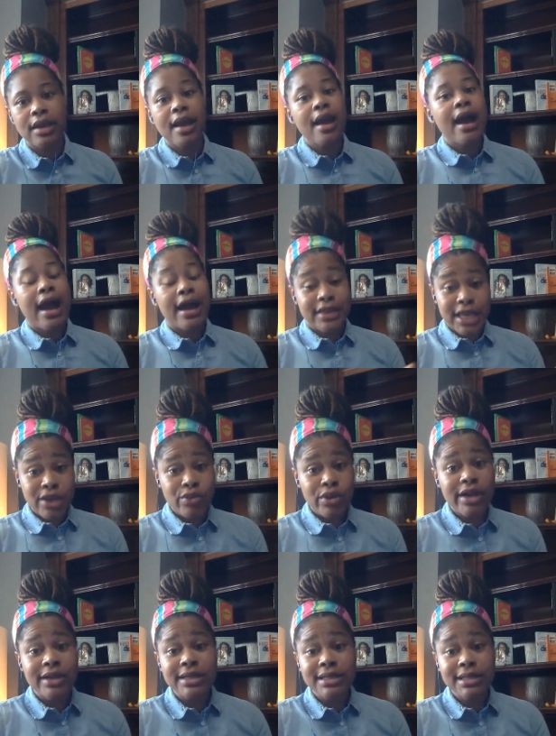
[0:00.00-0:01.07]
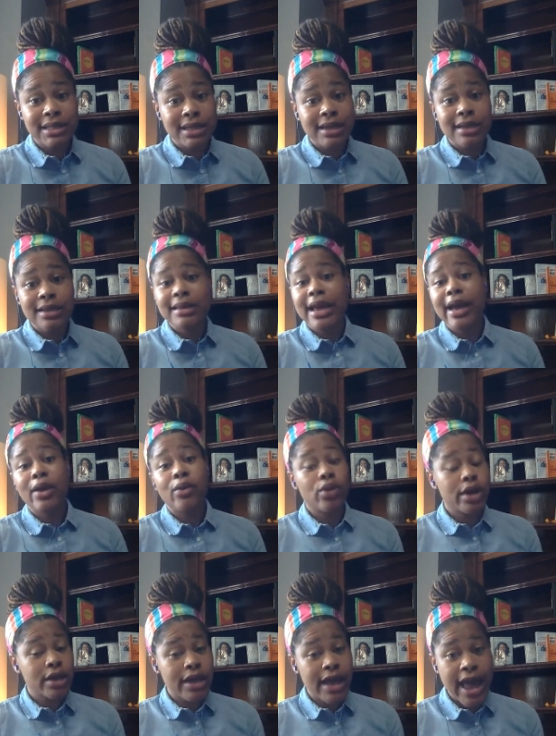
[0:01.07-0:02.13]
I think we're going to see that we're
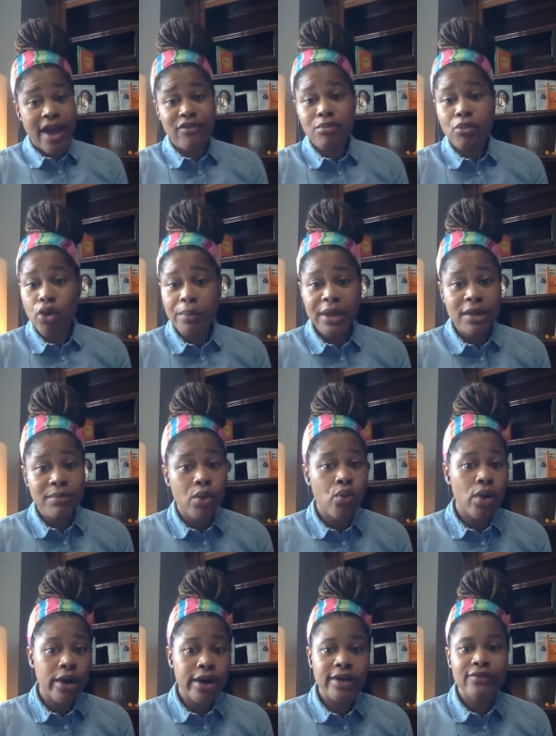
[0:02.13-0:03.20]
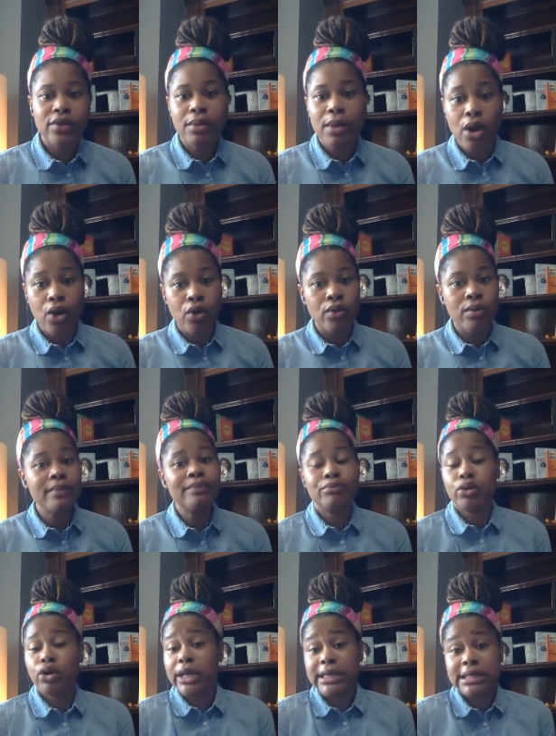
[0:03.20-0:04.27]
going to have more people working from home.
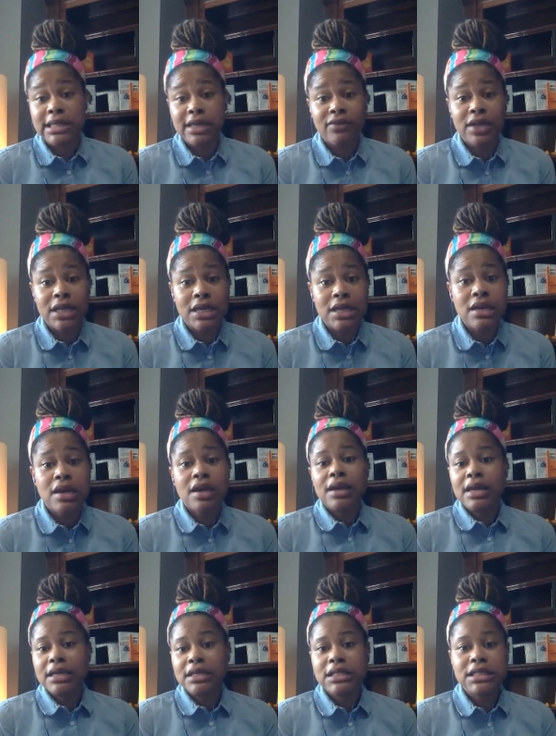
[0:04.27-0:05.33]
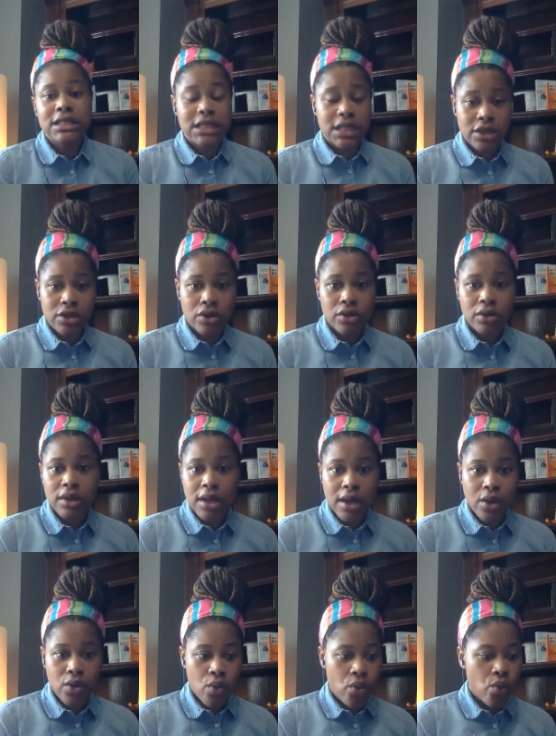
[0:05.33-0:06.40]
Productivity is still
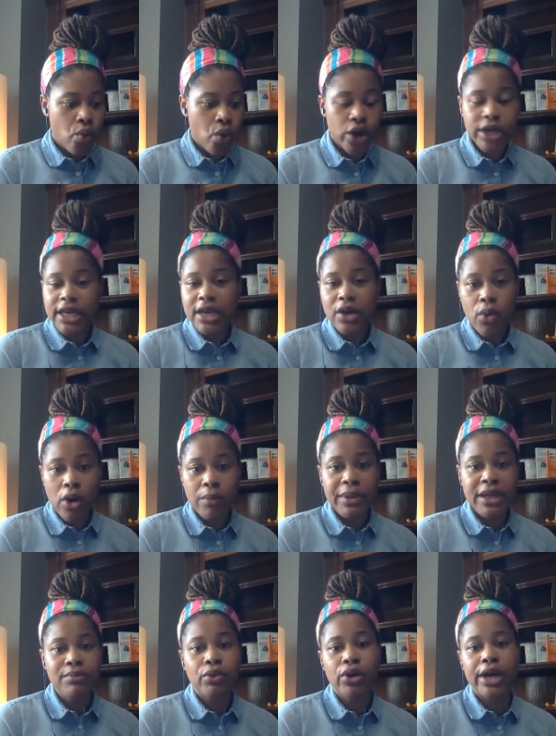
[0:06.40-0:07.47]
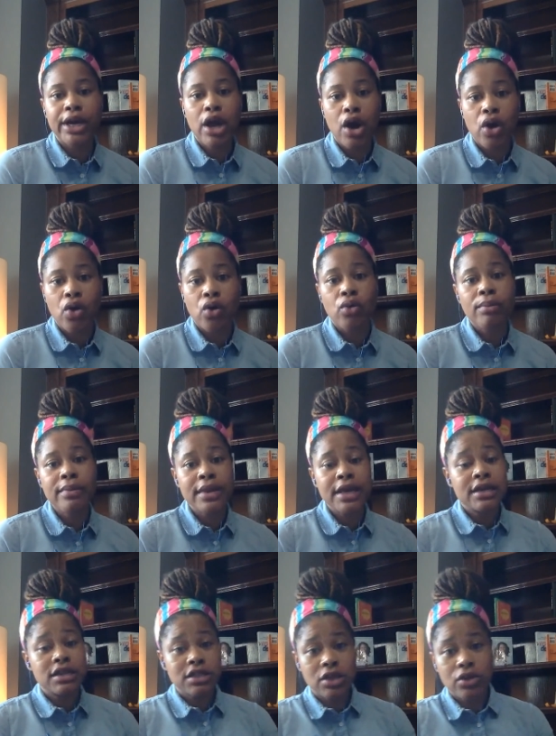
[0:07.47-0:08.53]
working while people are at home.
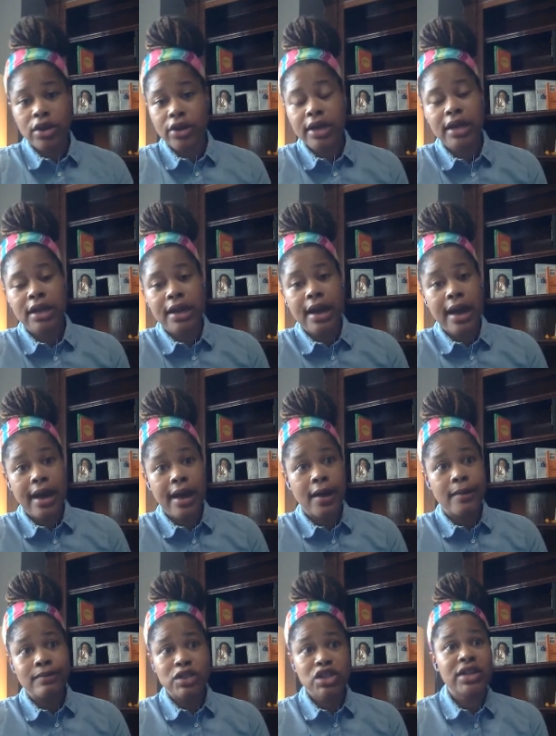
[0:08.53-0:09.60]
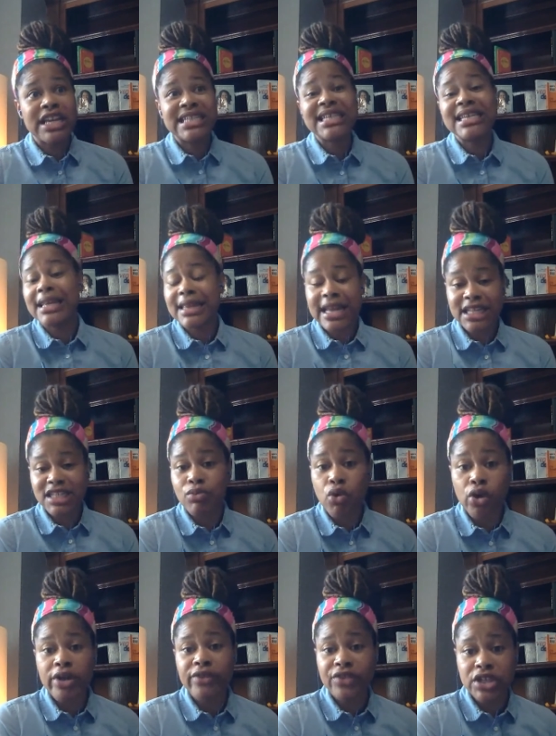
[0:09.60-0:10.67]
So they're going to, so they see that that's
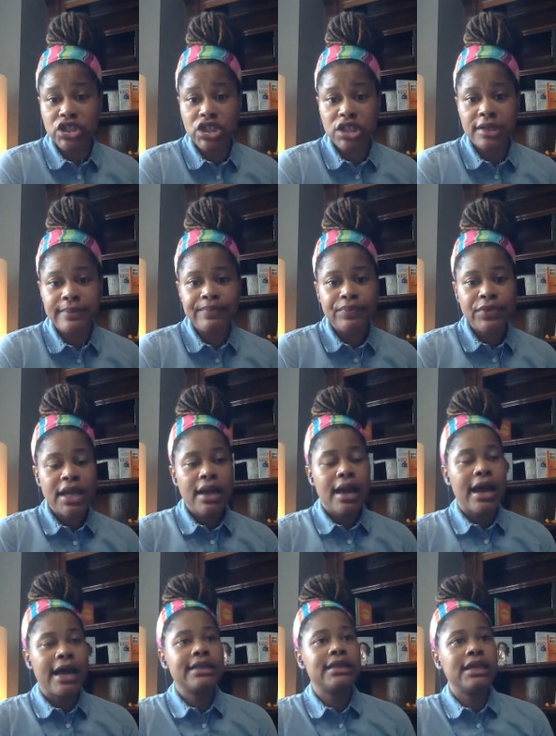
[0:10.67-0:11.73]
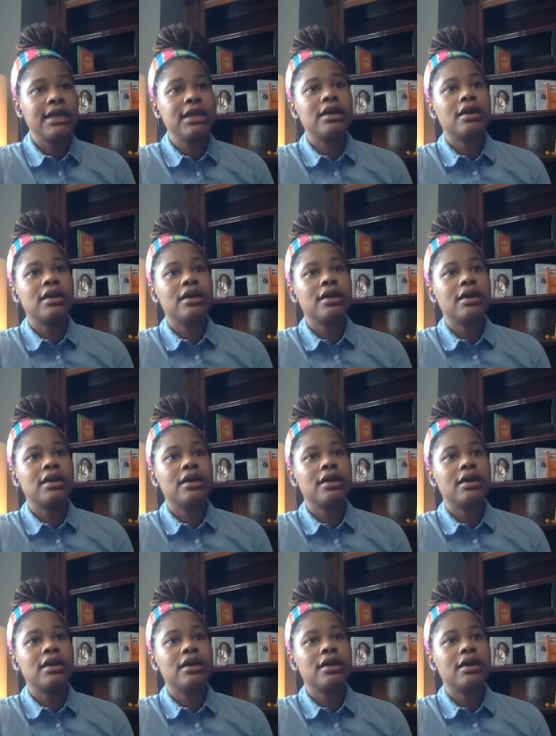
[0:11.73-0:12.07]
more efficient. I think